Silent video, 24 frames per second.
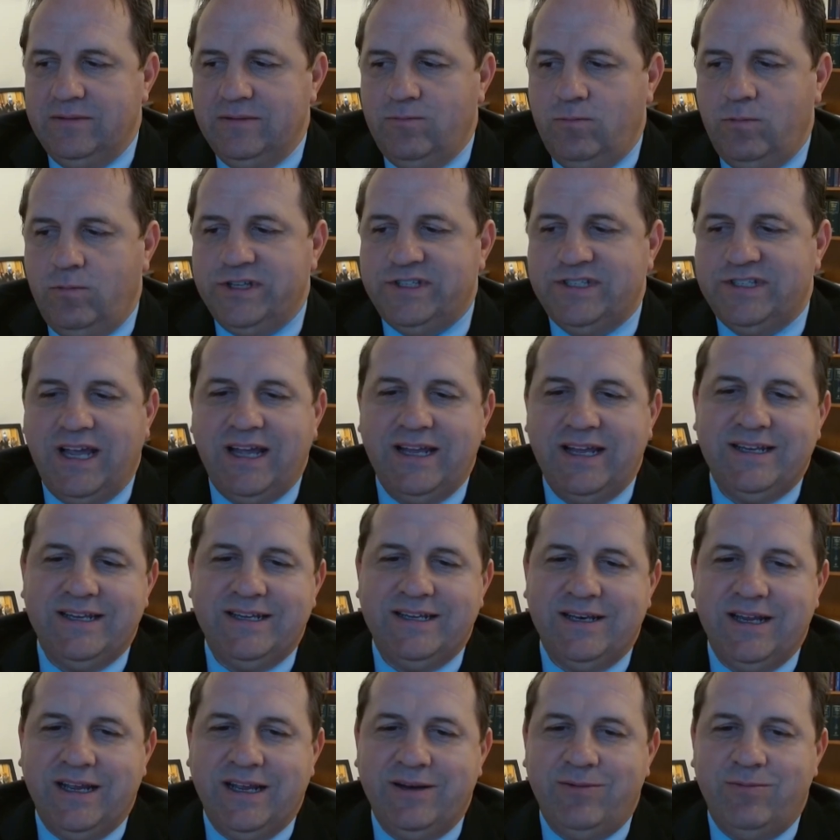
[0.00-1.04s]
wit's end
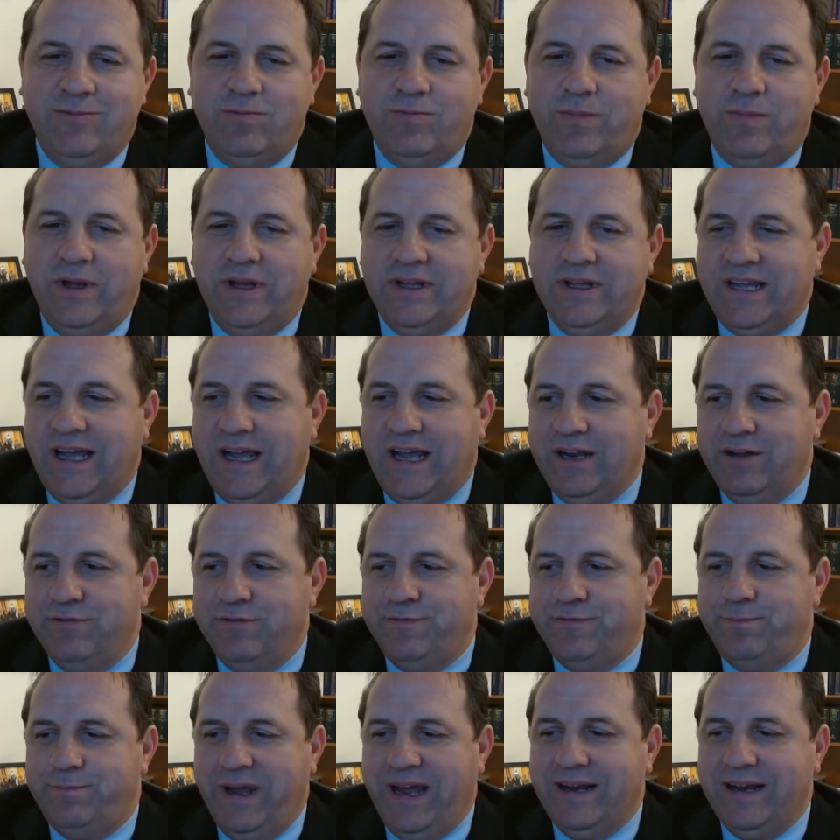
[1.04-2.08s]
and kind
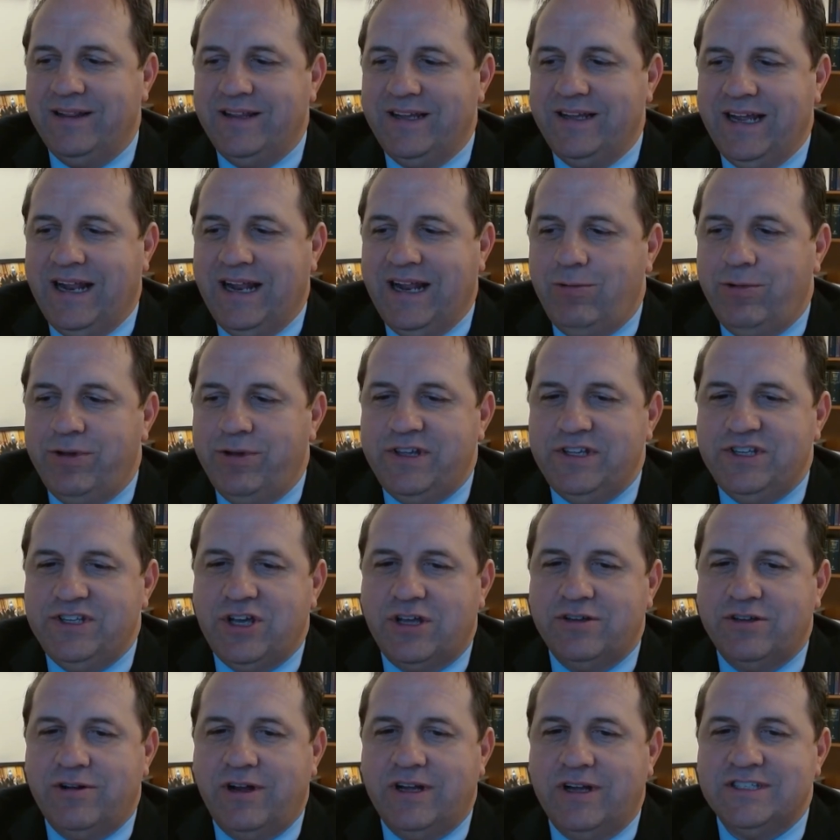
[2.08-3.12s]
of battling it out with each
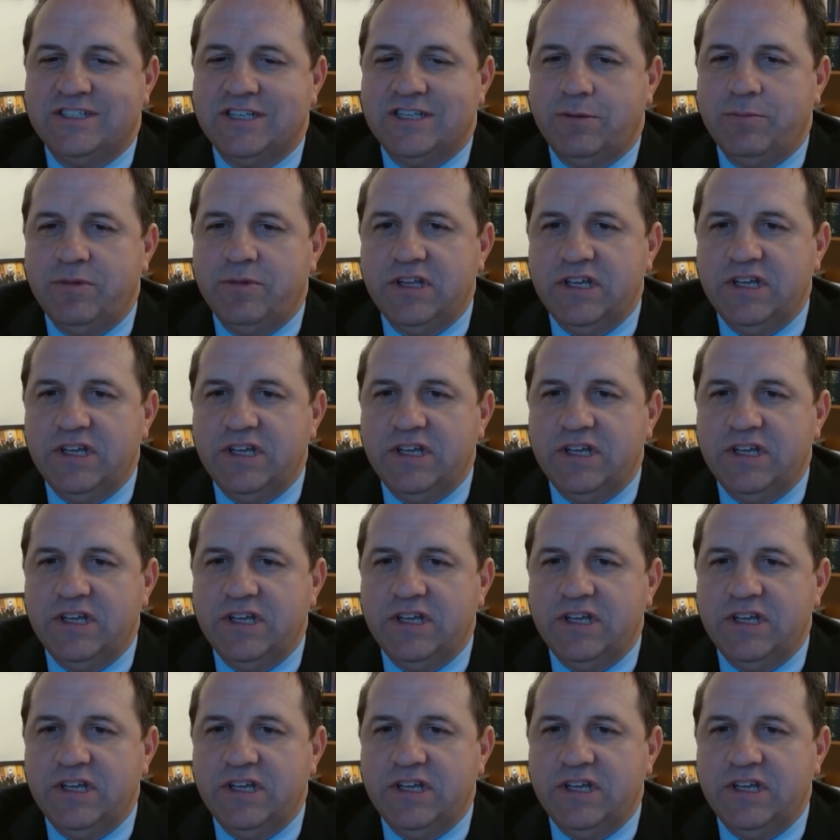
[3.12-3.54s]
other on some of